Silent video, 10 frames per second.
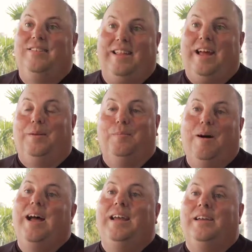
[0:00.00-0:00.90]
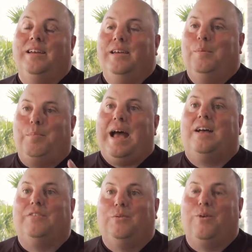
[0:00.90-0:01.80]
is that my
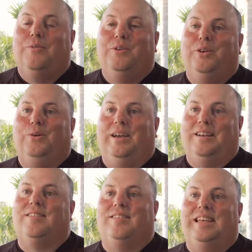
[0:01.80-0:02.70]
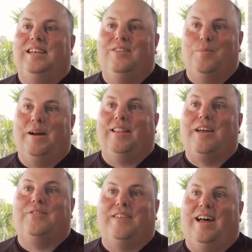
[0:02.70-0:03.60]
passive revenue exceeds my
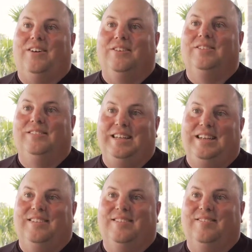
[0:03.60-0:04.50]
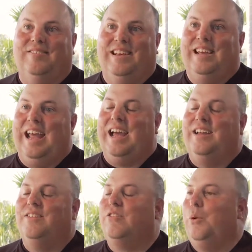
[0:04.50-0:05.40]
lifestyle needs.
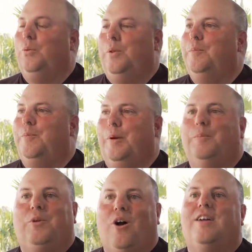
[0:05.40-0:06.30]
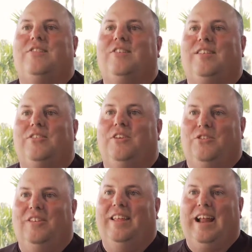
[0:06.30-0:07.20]
And so the conscious
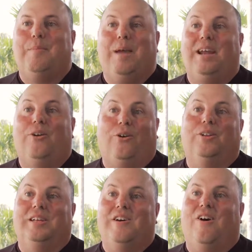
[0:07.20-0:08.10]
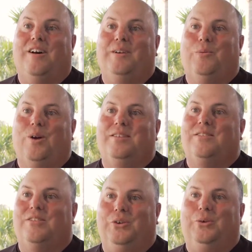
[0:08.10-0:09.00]
decision that I made early on
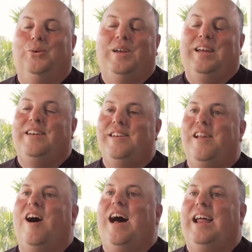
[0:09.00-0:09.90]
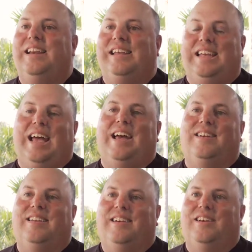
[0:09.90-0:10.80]
was to not
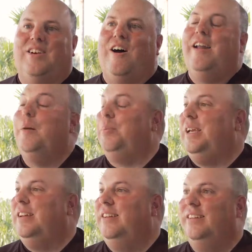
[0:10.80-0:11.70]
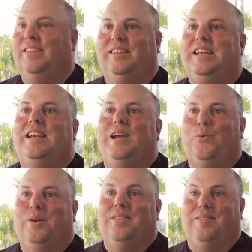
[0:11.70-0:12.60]
get caught up in
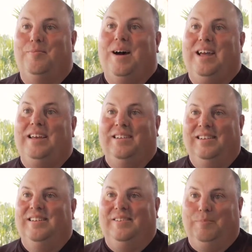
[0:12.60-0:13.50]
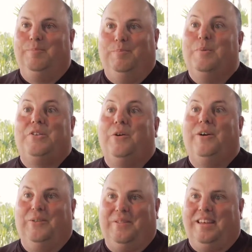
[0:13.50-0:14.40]
leading with my
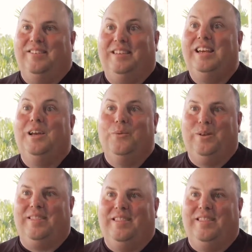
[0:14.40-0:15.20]
material things, leading with